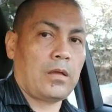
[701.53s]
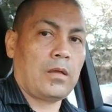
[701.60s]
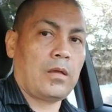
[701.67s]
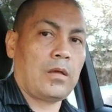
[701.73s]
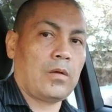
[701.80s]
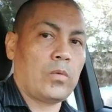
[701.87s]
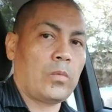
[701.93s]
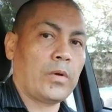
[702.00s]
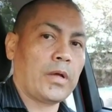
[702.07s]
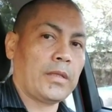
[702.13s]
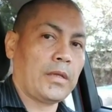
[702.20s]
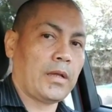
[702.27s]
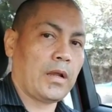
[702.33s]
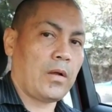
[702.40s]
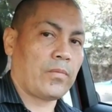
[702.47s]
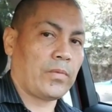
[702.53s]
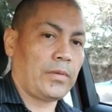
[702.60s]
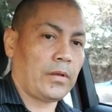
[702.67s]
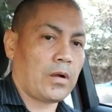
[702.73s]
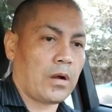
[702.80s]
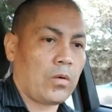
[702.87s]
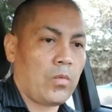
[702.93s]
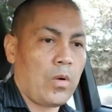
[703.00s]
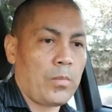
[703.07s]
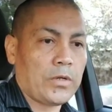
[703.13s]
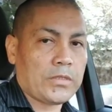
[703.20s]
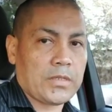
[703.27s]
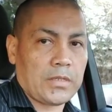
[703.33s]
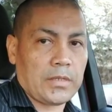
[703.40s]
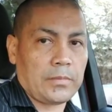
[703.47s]
We're going to get out from the car one more
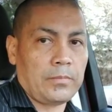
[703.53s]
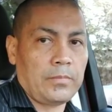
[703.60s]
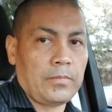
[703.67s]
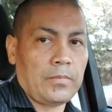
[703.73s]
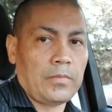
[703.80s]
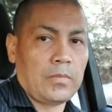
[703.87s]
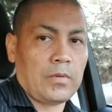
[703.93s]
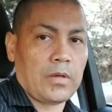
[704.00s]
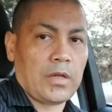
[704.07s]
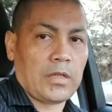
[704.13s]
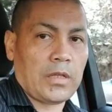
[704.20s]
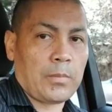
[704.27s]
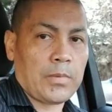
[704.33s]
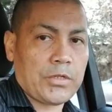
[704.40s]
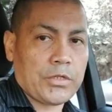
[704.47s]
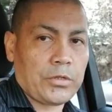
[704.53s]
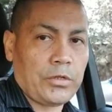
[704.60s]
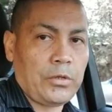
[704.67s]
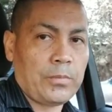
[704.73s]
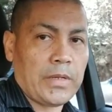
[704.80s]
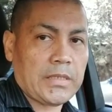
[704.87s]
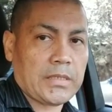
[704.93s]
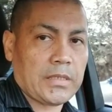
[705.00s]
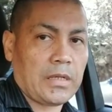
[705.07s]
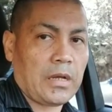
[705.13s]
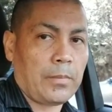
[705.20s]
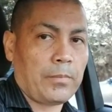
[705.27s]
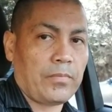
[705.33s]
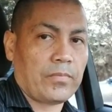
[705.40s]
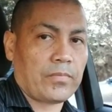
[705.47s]
time. And I'm going to show you my setup
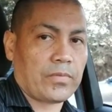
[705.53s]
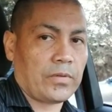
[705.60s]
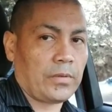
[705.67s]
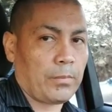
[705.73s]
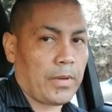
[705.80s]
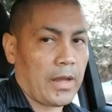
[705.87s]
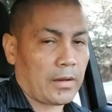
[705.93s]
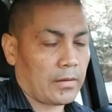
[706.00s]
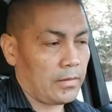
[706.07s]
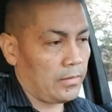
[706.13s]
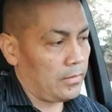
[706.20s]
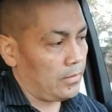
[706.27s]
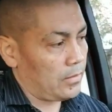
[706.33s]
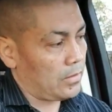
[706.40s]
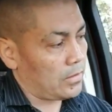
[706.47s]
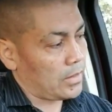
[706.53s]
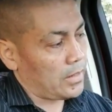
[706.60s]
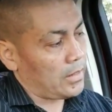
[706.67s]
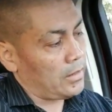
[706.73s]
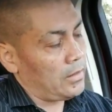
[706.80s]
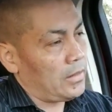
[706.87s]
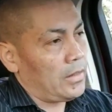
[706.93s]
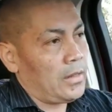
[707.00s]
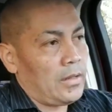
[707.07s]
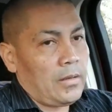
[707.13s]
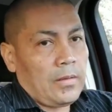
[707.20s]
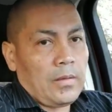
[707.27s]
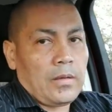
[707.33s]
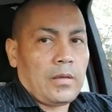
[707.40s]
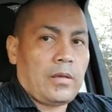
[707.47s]
from the back. Okay?
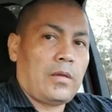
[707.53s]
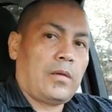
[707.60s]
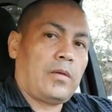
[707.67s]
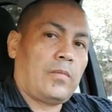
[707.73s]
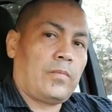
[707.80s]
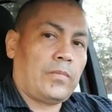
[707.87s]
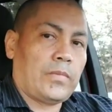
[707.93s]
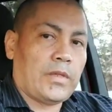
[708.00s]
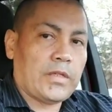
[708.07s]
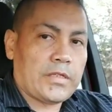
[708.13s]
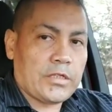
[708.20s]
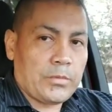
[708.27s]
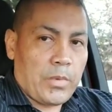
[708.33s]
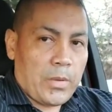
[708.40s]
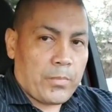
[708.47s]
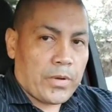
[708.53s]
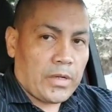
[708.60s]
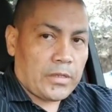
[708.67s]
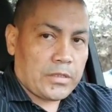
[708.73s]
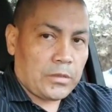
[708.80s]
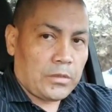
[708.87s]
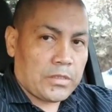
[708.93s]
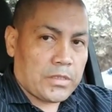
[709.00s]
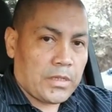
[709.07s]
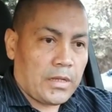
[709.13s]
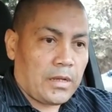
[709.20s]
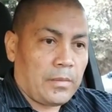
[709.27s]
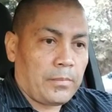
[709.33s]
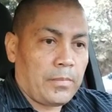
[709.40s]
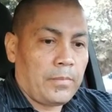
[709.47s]
This is my personal setup
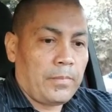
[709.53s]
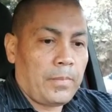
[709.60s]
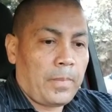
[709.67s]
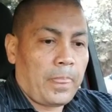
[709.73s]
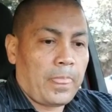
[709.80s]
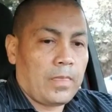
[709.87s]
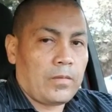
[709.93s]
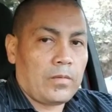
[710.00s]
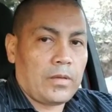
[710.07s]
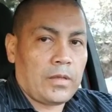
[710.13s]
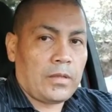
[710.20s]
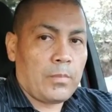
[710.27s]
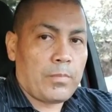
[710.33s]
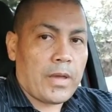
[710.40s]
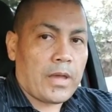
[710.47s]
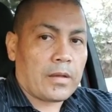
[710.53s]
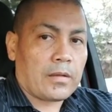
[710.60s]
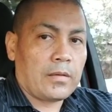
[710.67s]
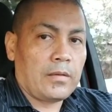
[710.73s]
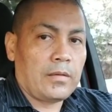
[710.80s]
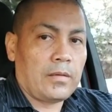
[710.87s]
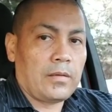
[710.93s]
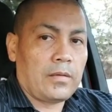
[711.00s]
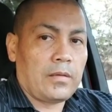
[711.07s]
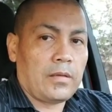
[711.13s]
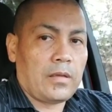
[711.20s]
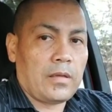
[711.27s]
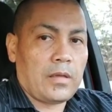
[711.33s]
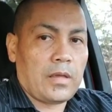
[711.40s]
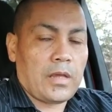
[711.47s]
in the back.
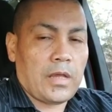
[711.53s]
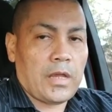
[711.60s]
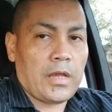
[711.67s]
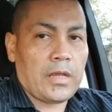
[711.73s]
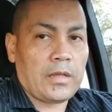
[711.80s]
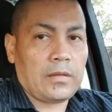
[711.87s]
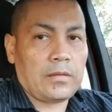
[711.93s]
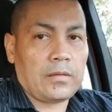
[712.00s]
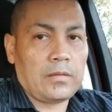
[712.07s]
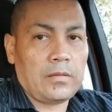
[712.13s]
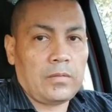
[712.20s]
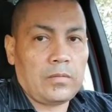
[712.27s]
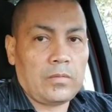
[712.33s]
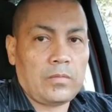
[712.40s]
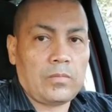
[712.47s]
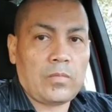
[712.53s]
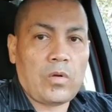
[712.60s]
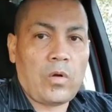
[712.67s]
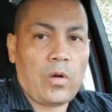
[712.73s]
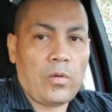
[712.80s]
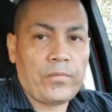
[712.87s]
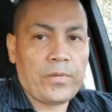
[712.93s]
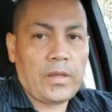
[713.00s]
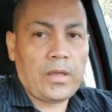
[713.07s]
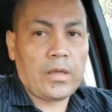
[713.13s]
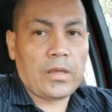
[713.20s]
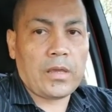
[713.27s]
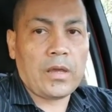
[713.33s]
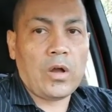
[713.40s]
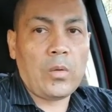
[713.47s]
And hopefully it can
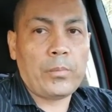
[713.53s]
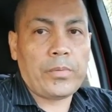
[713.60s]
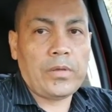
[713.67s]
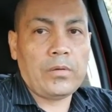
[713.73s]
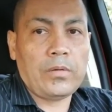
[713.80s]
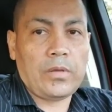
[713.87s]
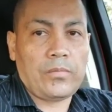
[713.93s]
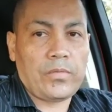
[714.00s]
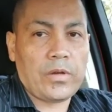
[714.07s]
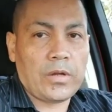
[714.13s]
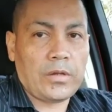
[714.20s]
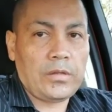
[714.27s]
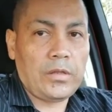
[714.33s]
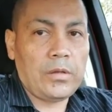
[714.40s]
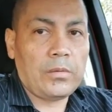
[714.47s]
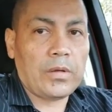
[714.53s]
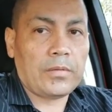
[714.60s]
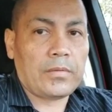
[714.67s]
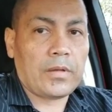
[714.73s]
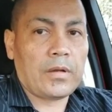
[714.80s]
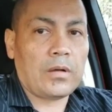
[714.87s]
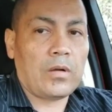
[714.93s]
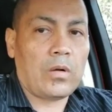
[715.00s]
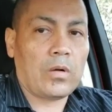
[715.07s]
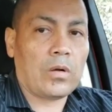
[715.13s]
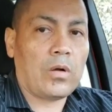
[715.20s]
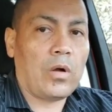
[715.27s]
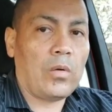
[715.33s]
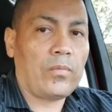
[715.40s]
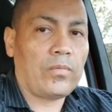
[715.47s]
help you if you're new out there or
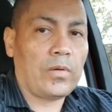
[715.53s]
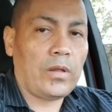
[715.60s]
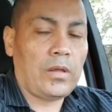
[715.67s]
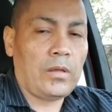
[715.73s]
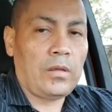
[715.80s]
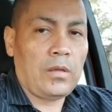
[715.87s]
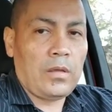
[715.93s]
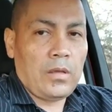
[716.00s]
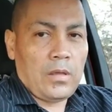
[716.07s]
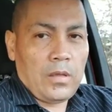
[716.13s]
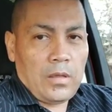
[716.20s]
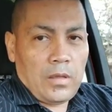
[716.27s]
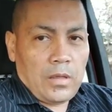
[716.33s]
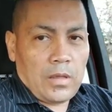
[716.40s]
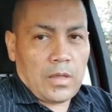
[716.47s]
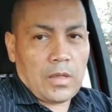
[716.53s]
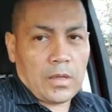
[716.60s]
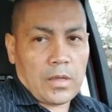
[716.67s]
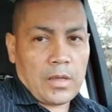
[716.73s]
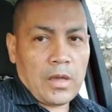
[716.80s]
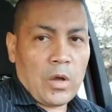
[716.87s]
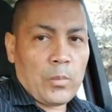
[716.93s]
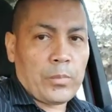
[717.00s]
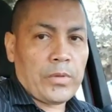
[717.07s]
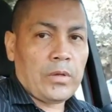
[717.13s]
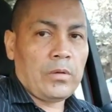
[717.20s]
hopefully it can help you